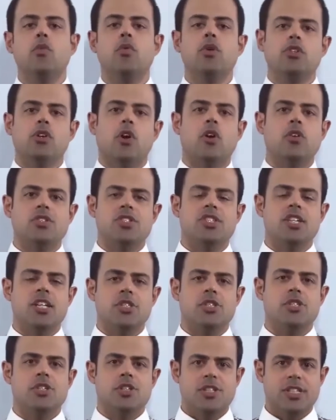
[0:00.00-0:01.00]
with our
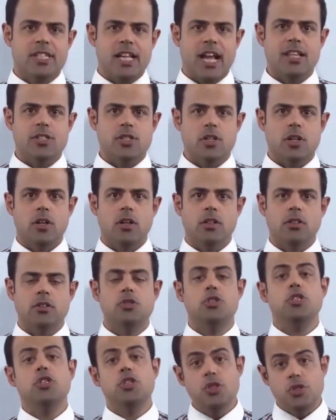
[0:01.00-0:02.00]
sensors at all.
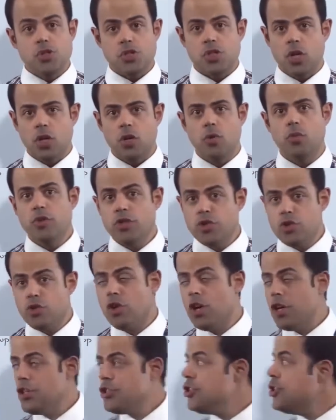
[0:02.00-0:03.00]
To do so, we
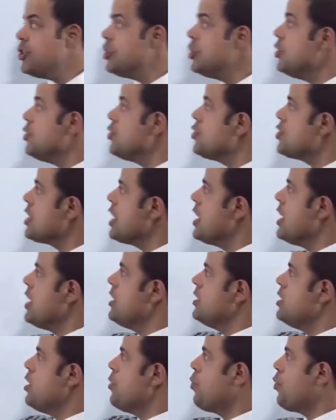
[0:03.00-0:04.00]
try to use
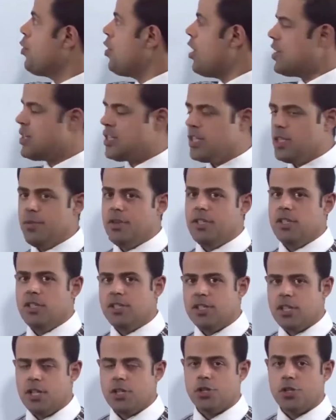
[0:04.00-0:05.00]
the proximity
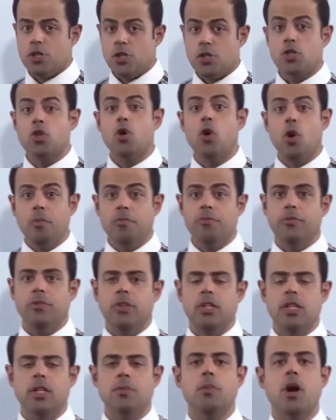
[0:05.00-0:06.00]
sensors.
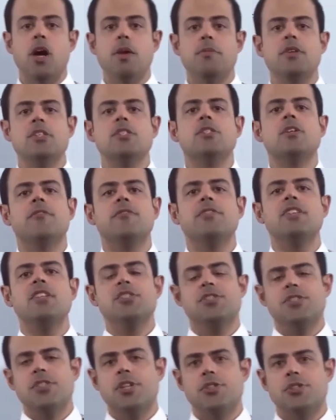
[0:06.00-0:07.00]
Hopefully, by means of
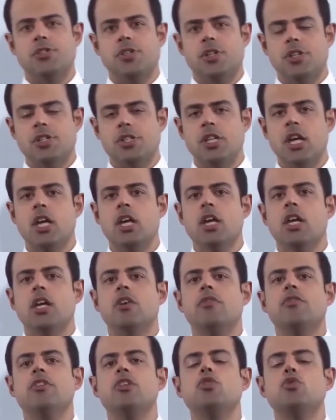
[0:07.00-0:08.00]
these sensors,
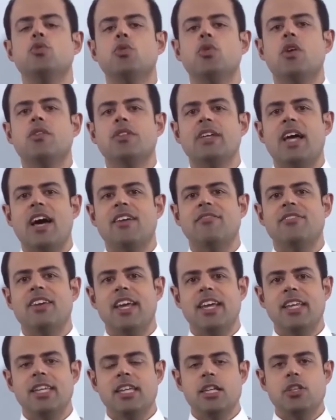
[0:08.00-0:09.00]
we do not have
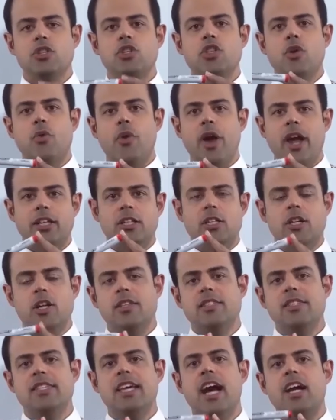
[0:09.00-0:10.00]
any direct
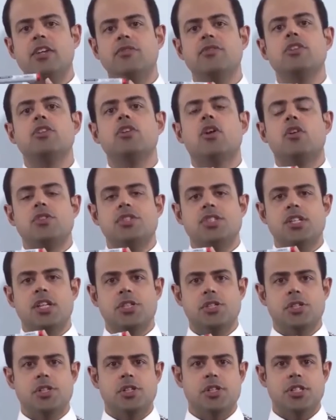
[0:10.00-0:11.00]
contact with our
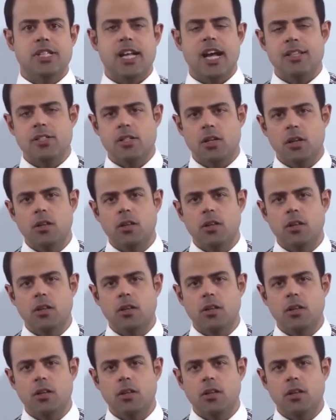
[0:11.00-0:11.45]
sensors at